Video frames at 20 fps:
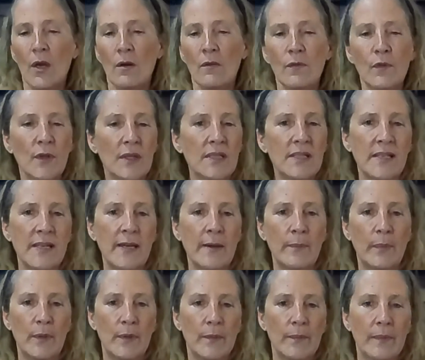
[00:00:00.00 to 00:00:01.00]
For
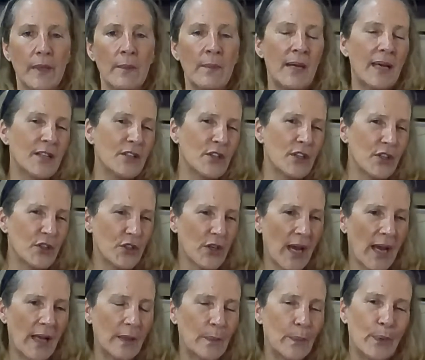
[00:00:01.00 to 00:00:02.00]
example, imagine a
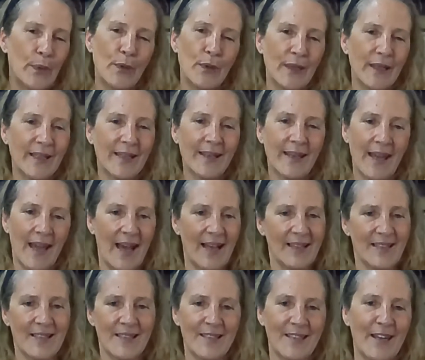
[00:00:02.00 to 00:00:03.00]
child pulling a
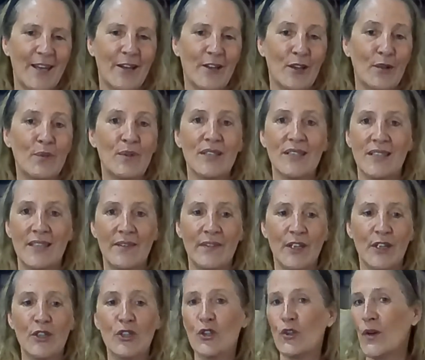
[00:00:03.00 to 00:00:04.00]
cat's tail and
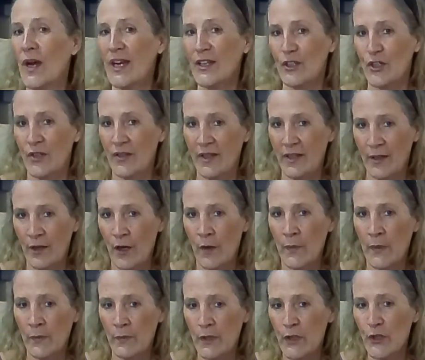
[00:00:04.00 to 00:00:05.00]
receiving a scratch on the
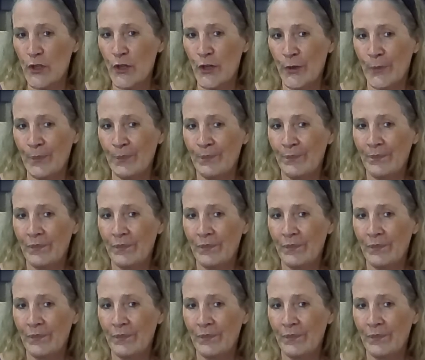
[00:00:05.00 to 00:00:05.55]
arm in return.